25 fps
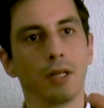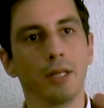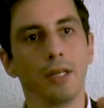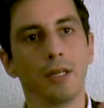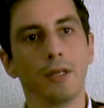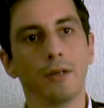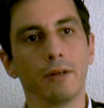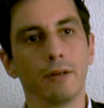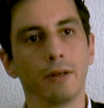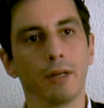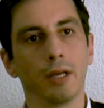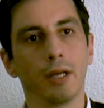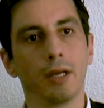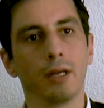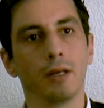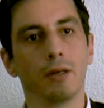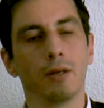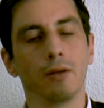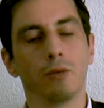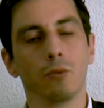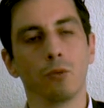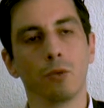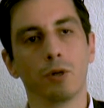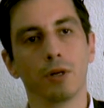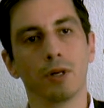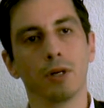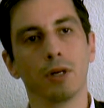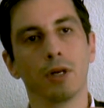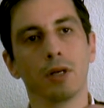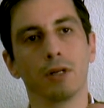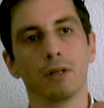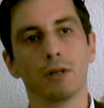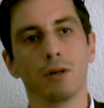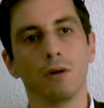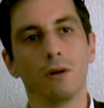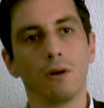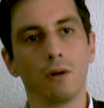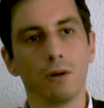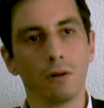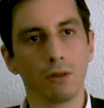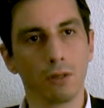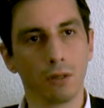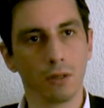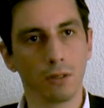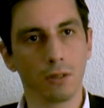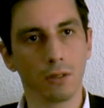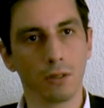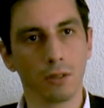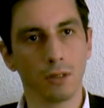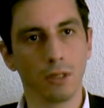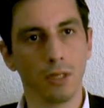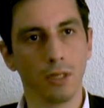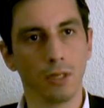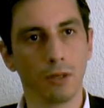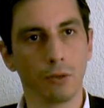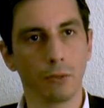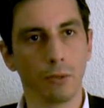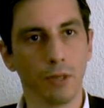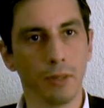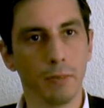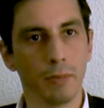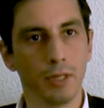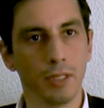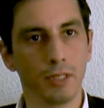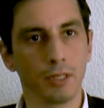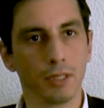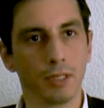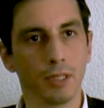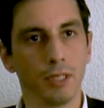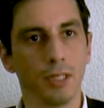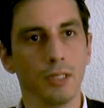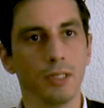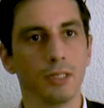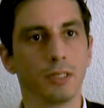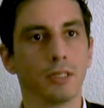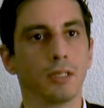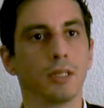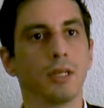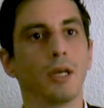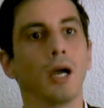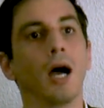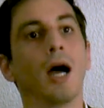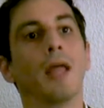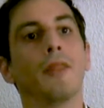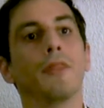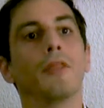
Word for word: clear and we're not all in agreement is